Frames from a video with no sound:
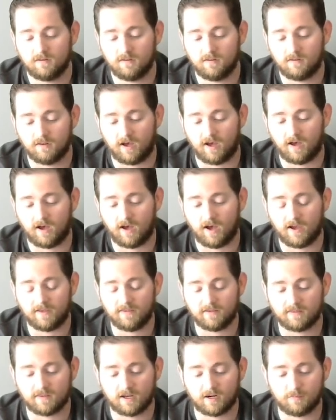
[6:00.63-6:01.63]
I
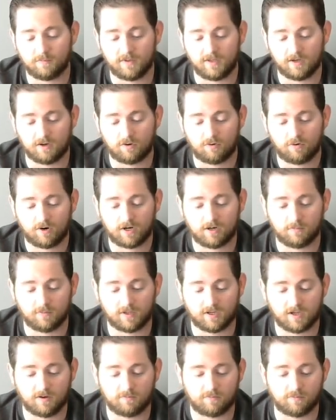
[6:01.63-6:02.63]
think that'll be
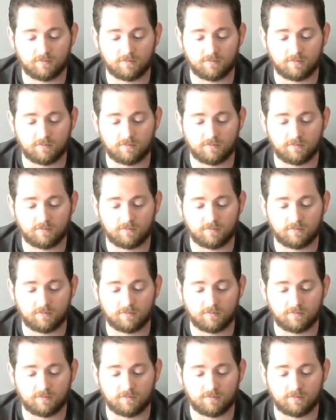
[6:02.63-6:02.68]
incredibly comfortable